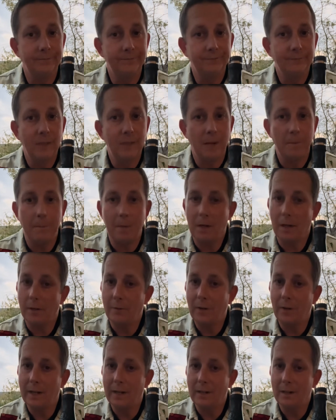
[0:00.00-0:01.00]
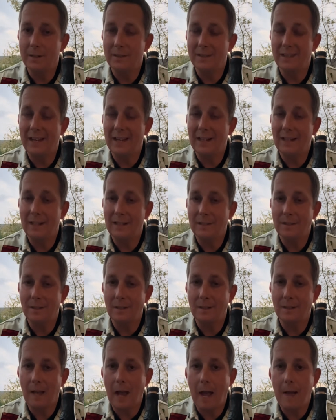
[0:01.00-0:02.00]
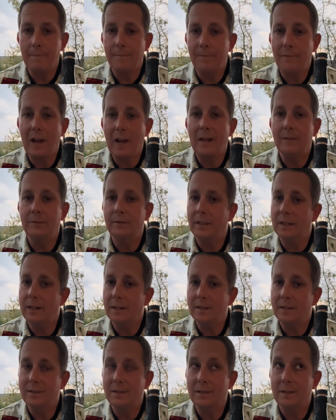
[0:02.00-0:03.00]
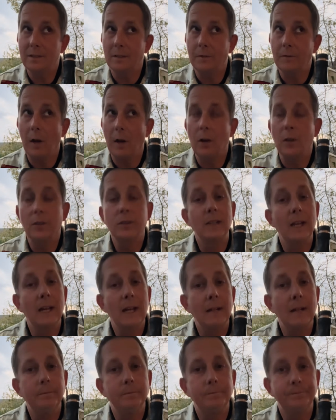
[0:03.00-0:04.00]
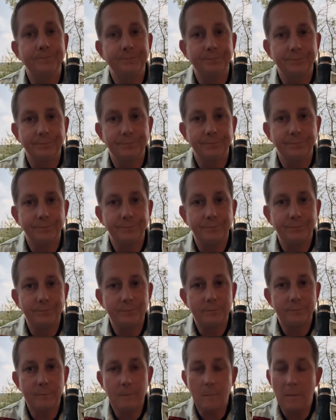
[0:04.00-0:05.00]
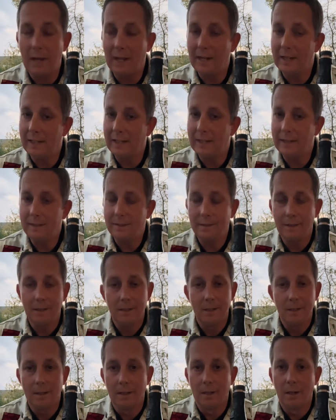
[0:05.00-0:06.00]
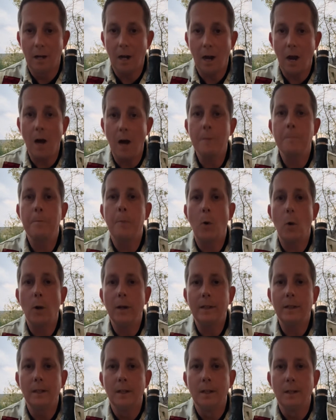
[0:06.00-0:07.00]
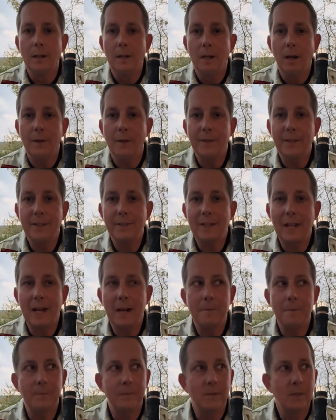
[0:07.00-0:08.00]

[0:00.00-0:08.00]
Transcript: I've been on record as saying he's a top 5 lyricist of all time. And he's on point on this album.